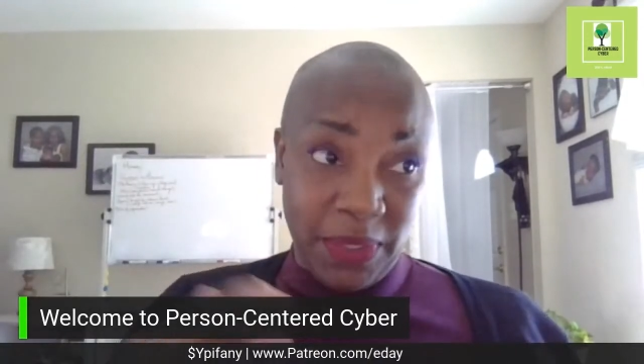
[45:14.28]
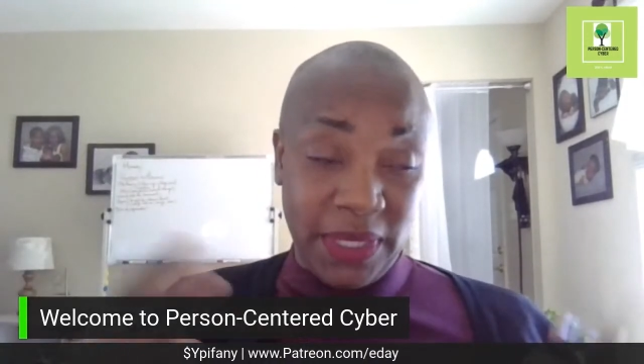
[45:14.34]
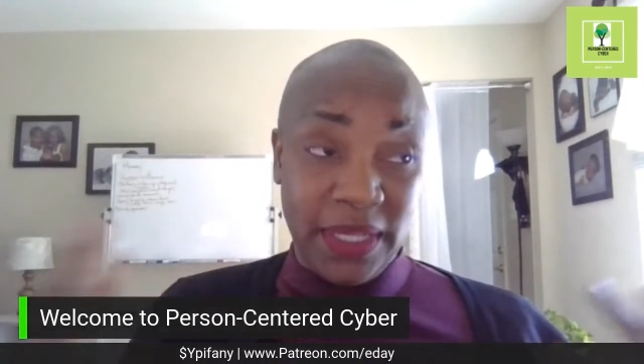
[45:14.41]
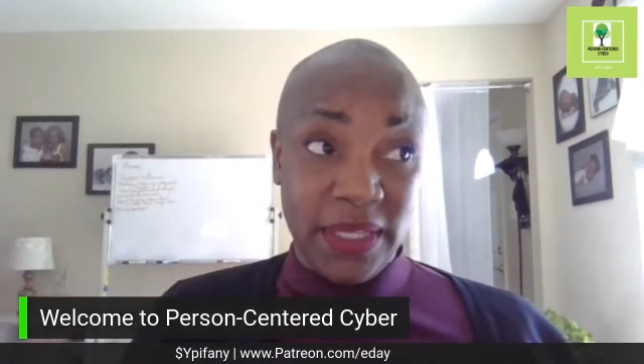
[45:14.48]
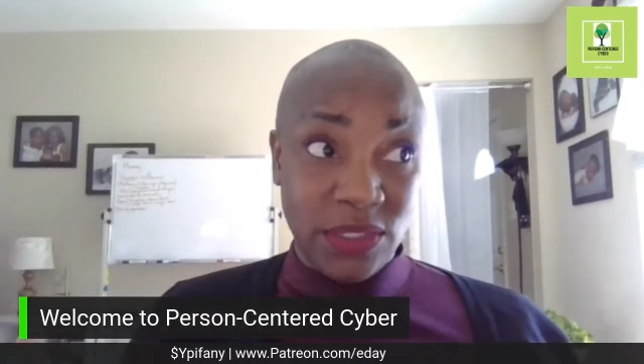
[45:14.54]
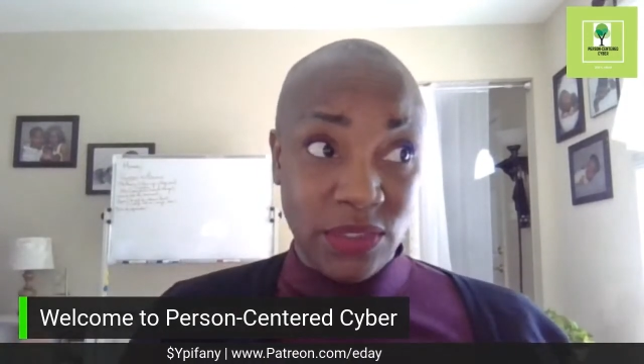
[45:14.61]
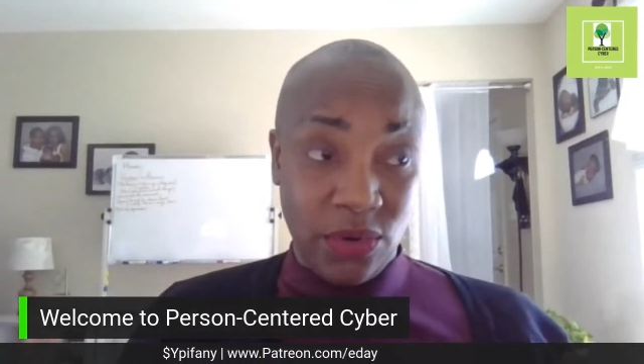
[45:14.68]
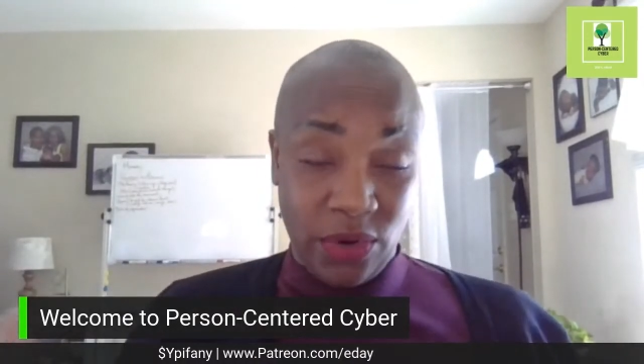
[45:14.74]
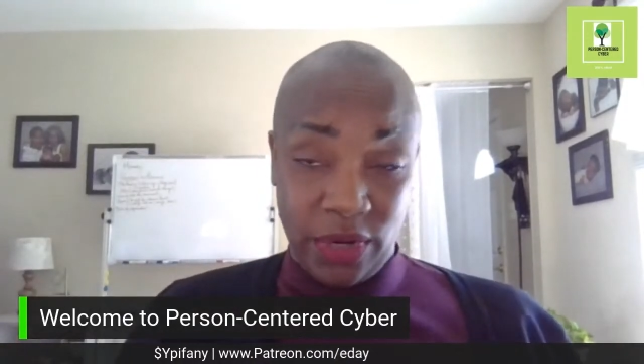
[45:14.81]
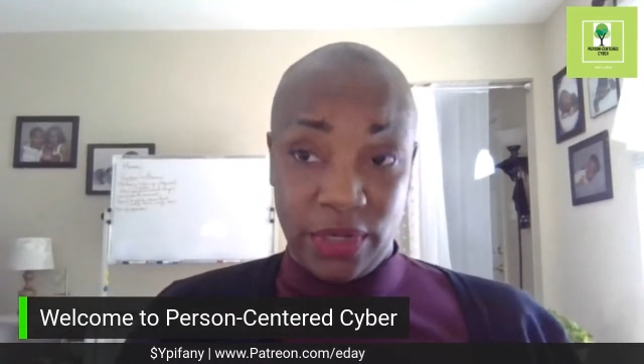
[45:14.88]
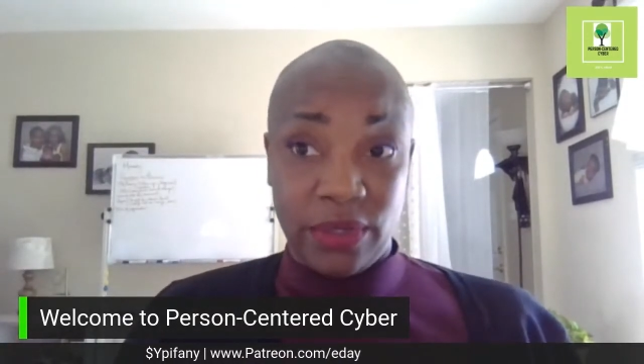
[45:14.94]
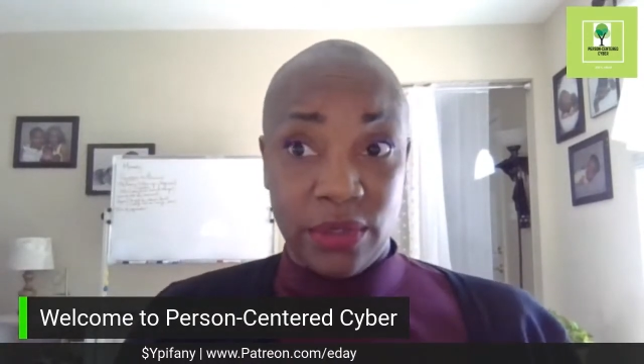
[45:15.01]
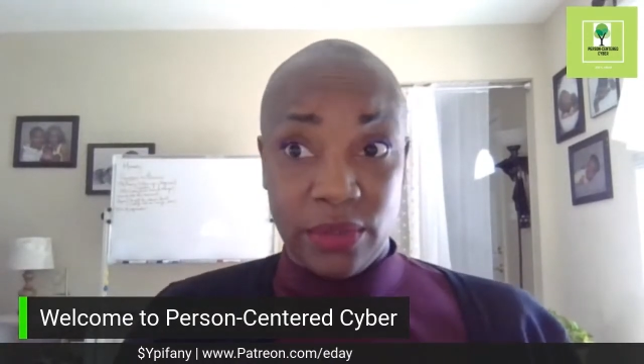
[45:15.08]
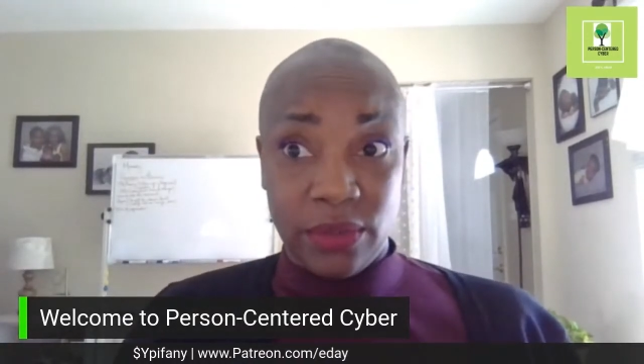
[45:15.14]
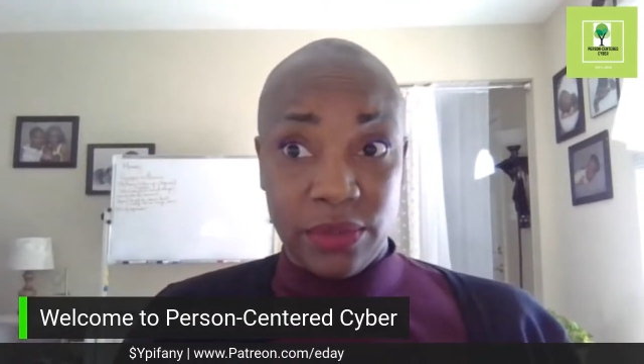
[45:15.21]
But his
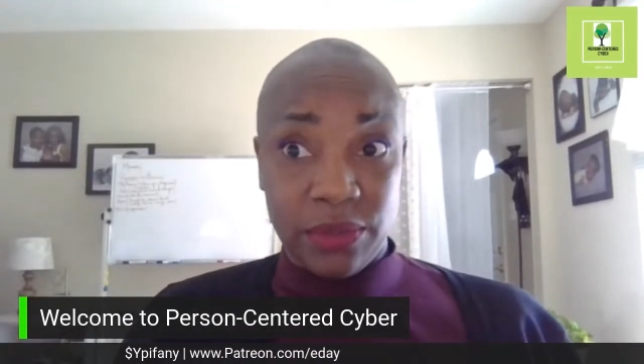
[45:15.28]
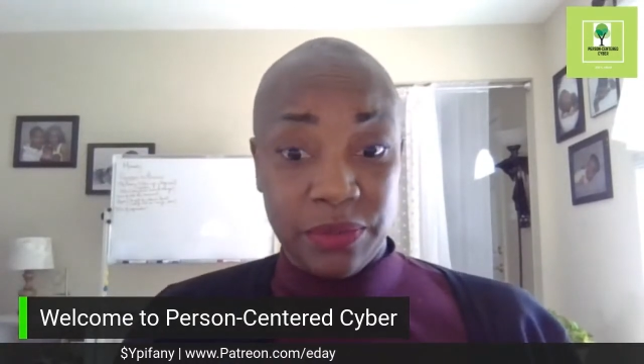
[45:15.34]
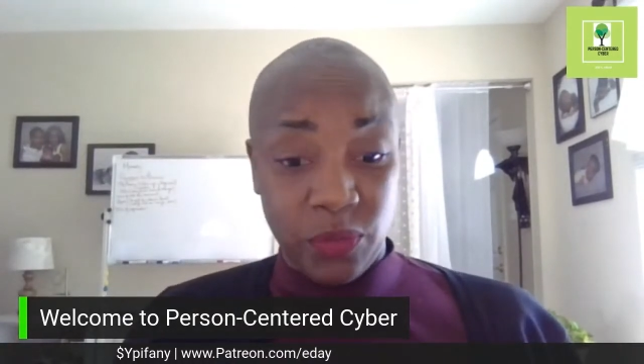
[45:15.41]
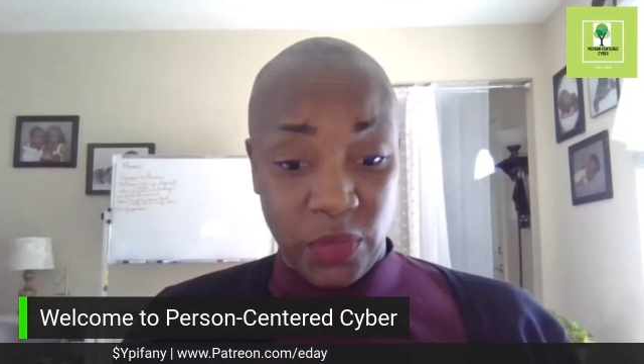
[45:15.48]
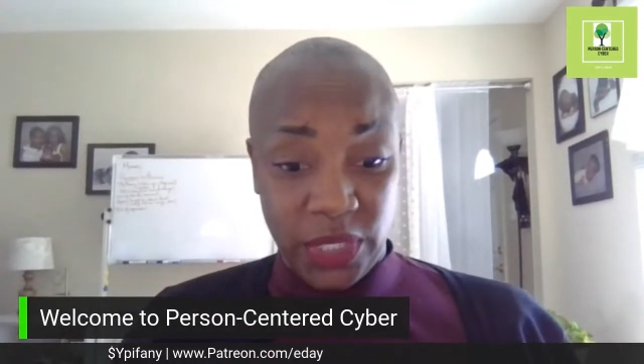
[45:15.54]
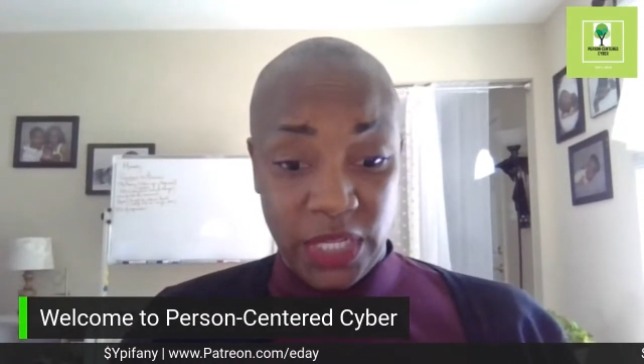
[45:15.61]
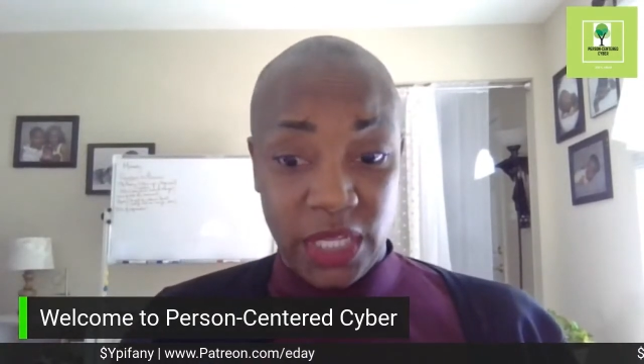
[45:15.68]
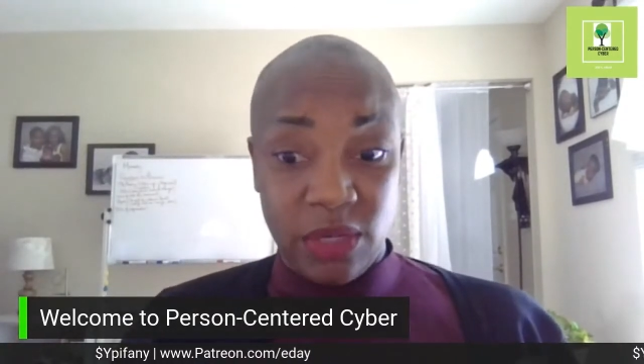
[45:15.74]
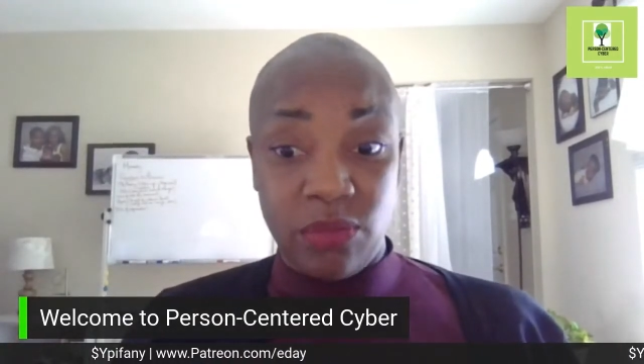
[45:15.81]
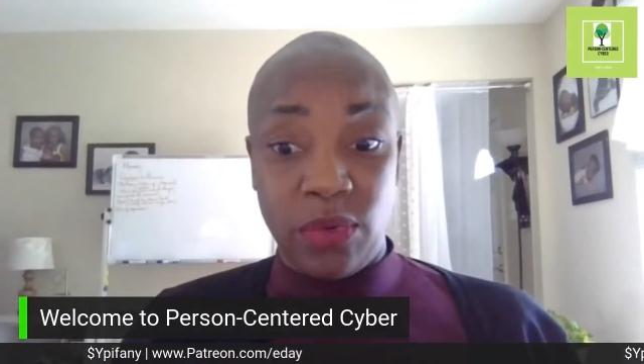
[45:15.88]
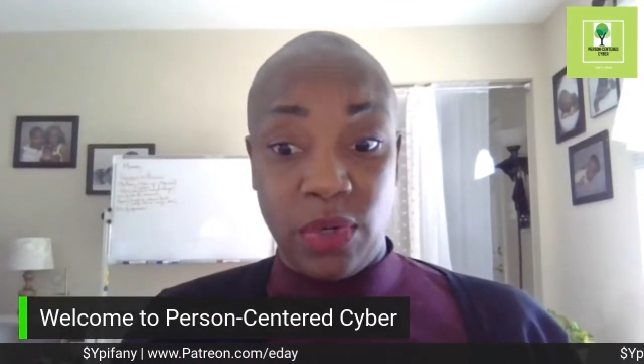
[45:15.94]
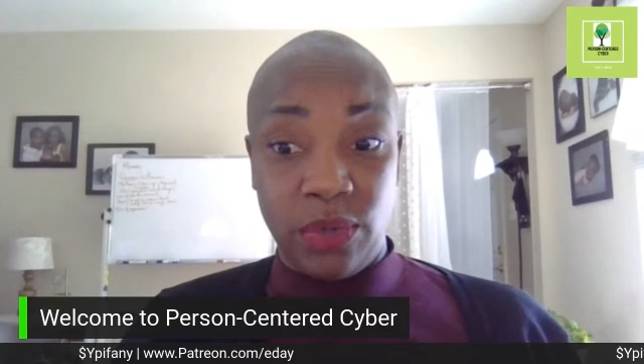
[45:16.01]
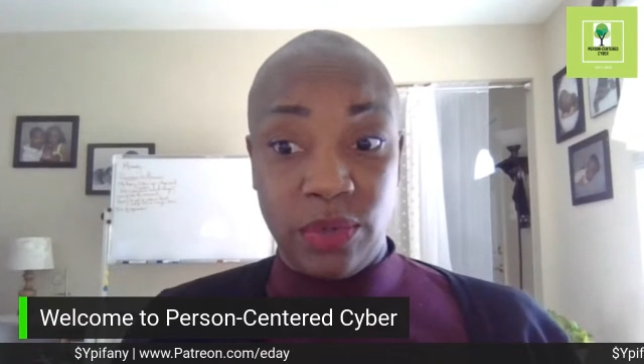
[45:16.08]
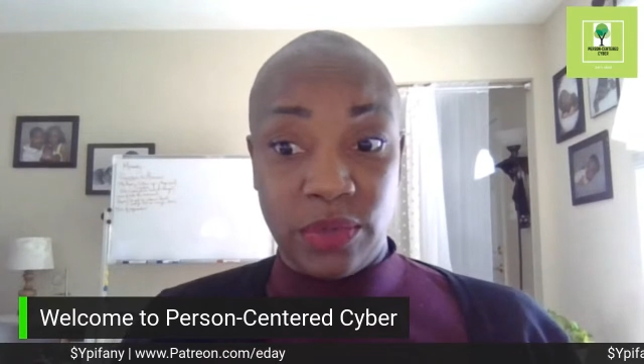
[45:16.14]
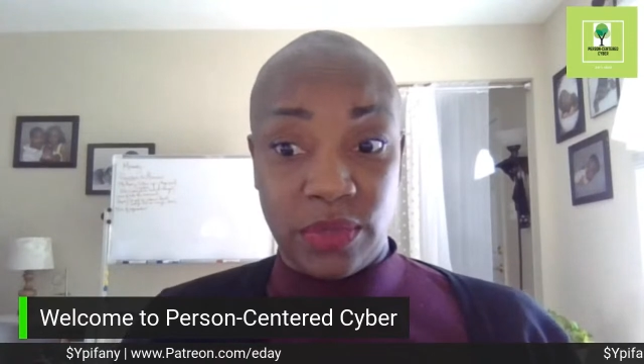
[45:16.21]
article, what he
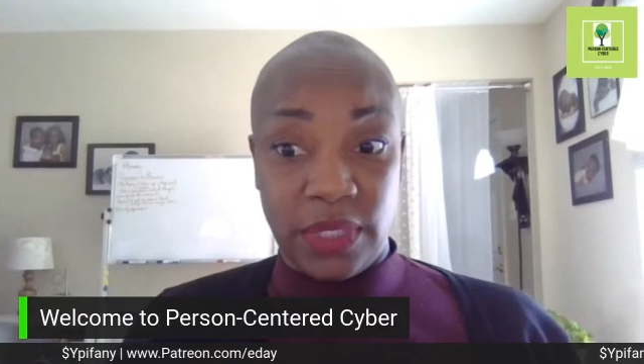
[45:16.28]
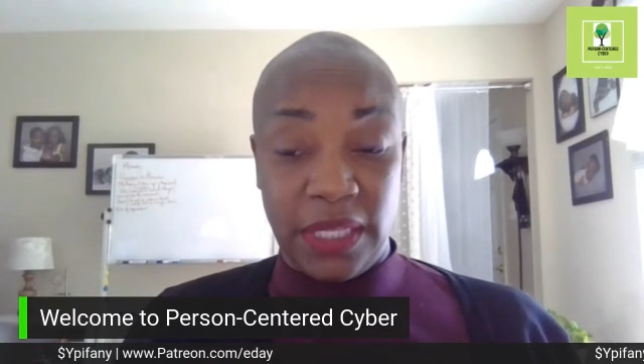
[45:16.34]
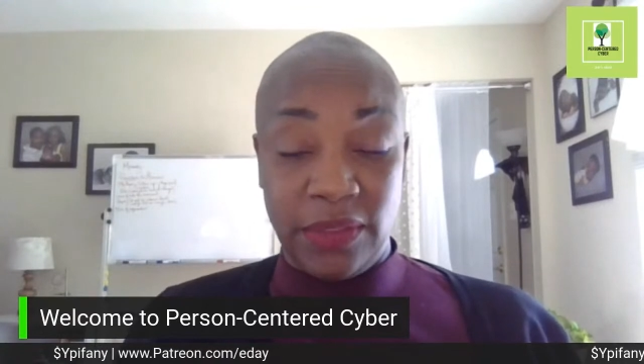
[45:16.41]
wrote,